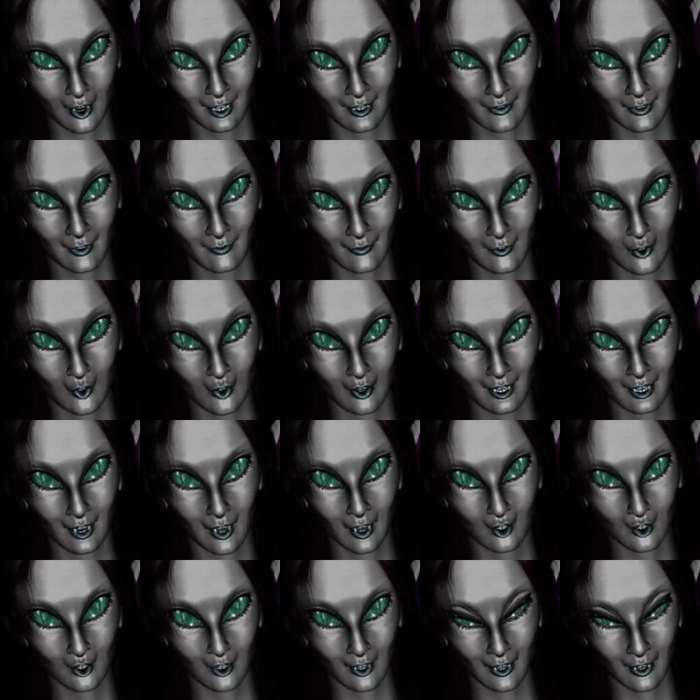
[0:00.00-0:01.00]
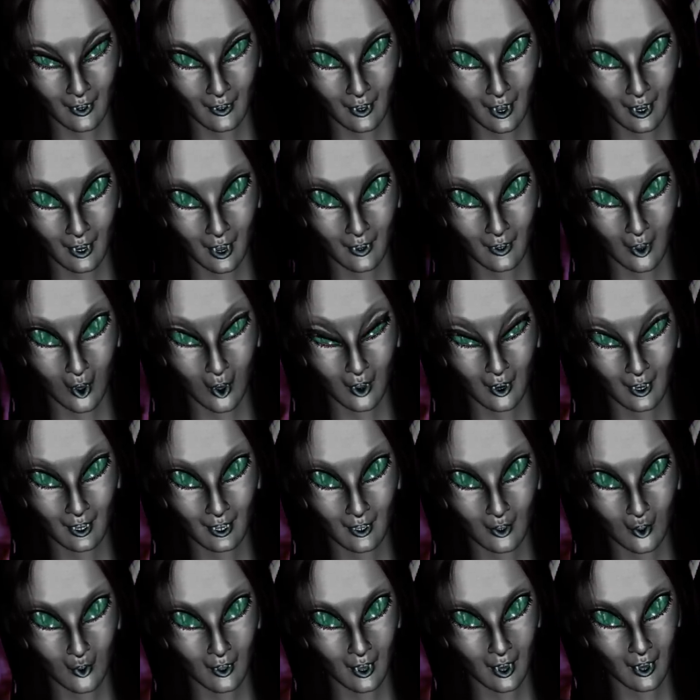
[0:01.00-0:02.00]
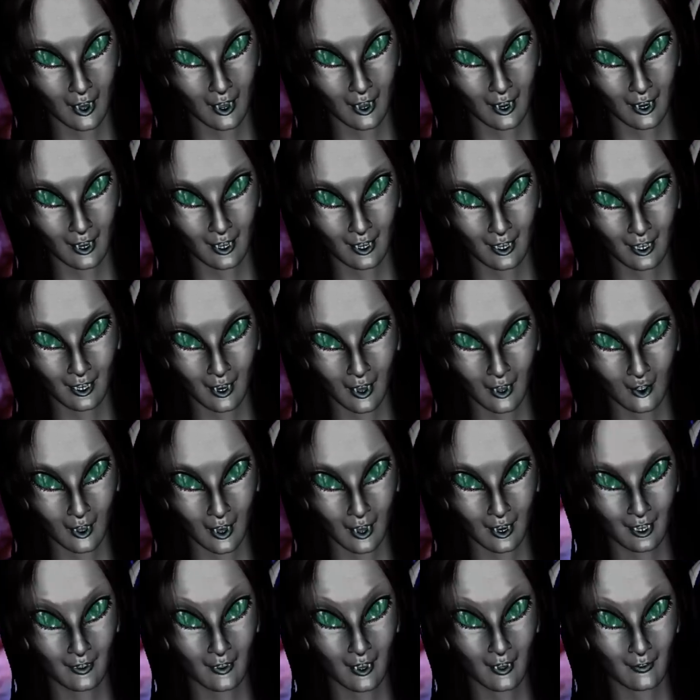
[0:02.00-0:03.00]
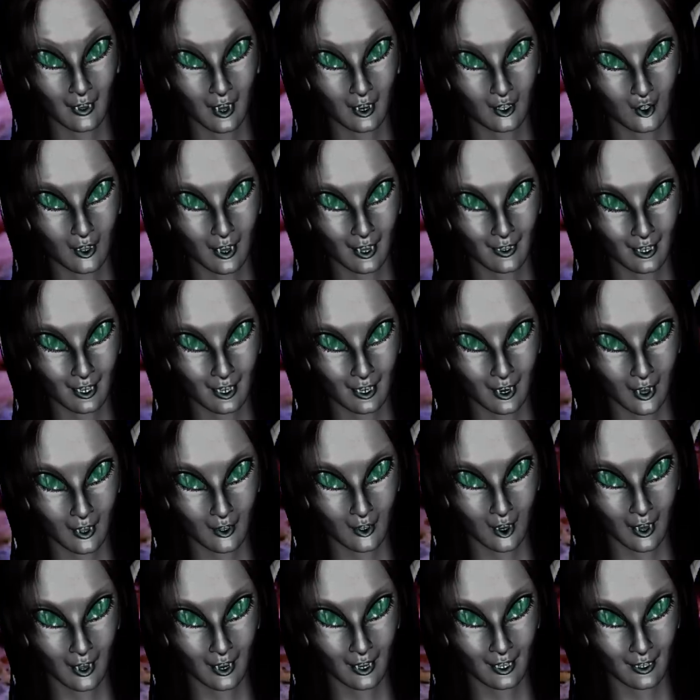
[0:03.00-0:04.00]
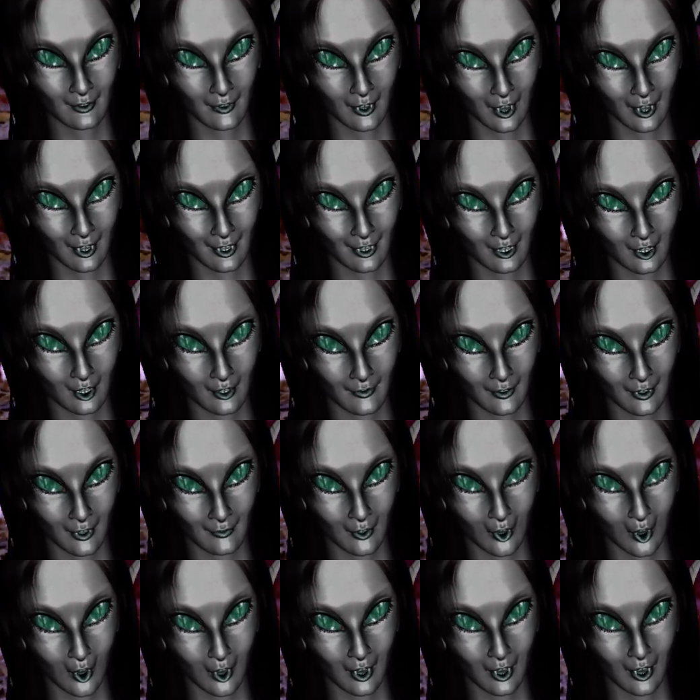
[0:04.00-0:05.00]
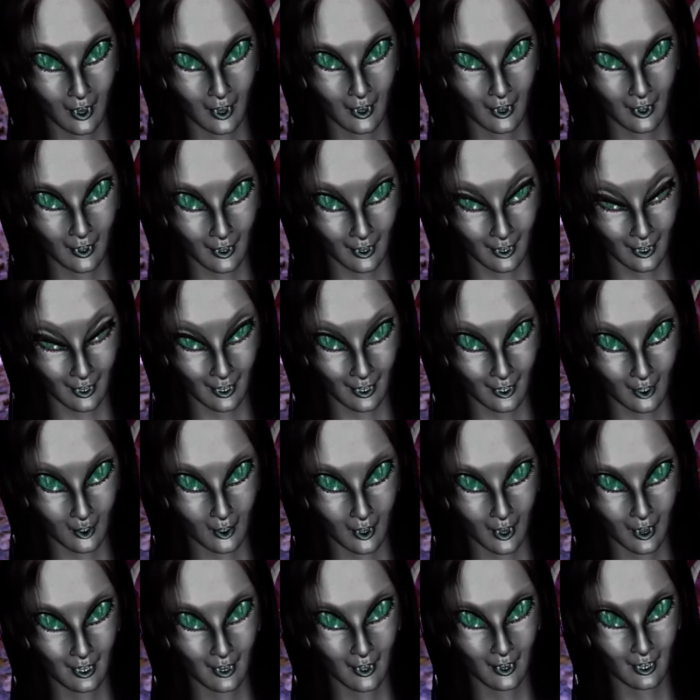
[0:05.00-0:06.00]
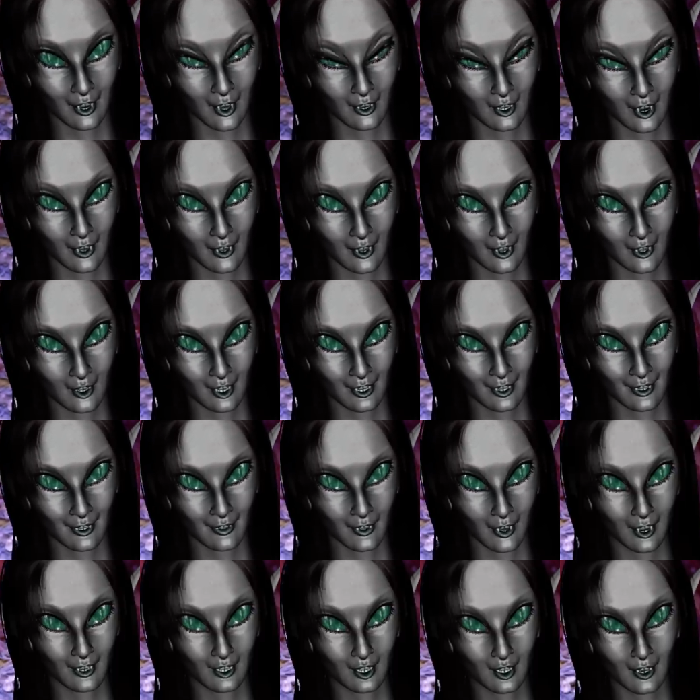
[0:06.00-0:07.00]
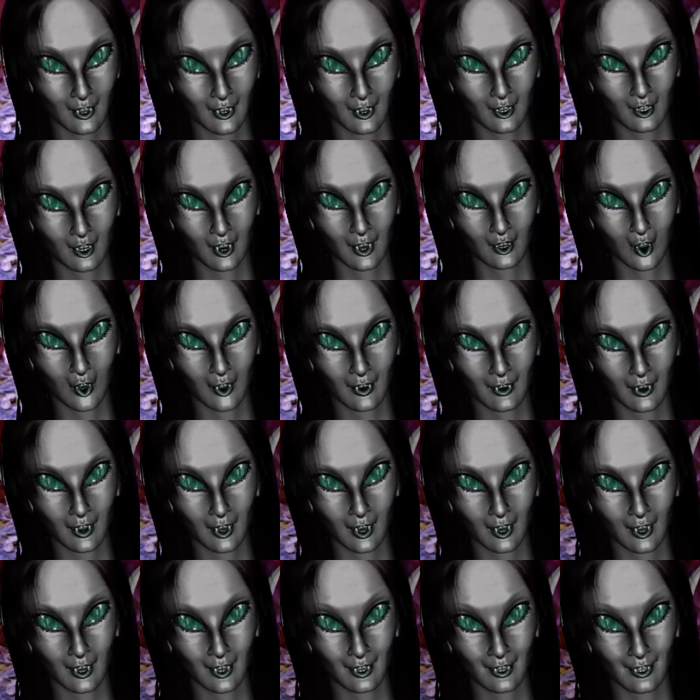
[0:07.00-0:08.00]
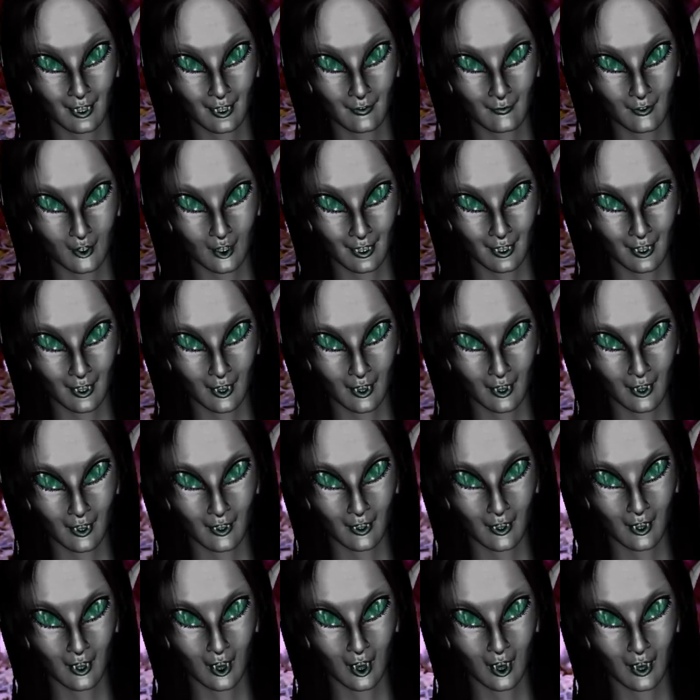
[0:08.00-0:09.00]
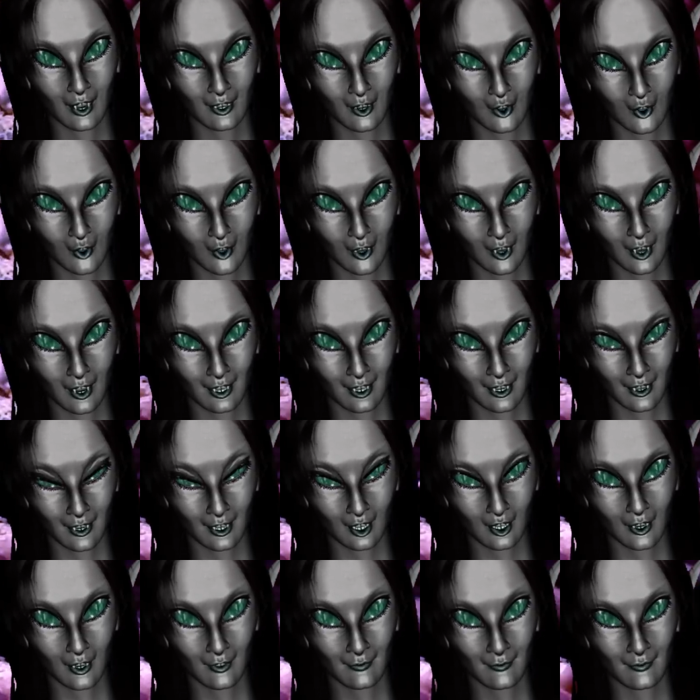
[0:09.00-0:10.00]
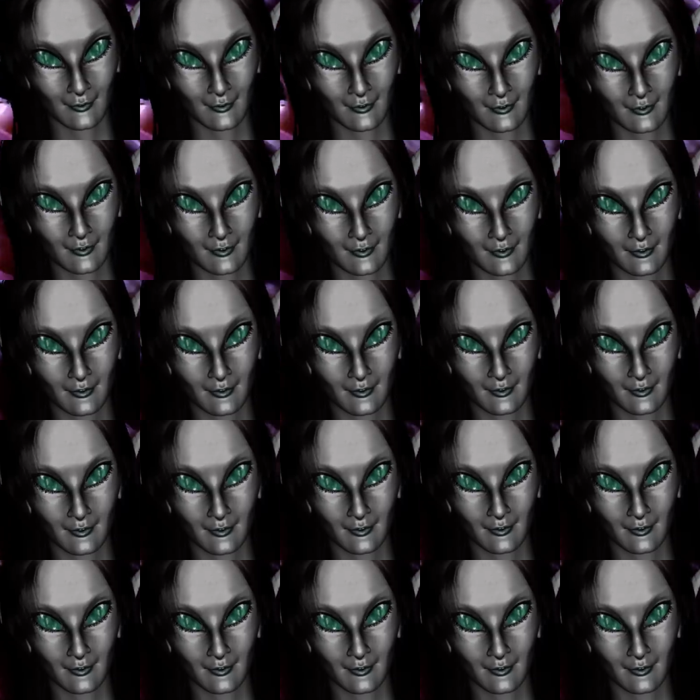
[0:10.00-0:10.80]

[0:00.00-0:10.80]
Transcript: This obviously shows that these proclaimed messages originated from this planet and not from the far reaches of the galaxy as stated, or even our neighboring inhabited solar system.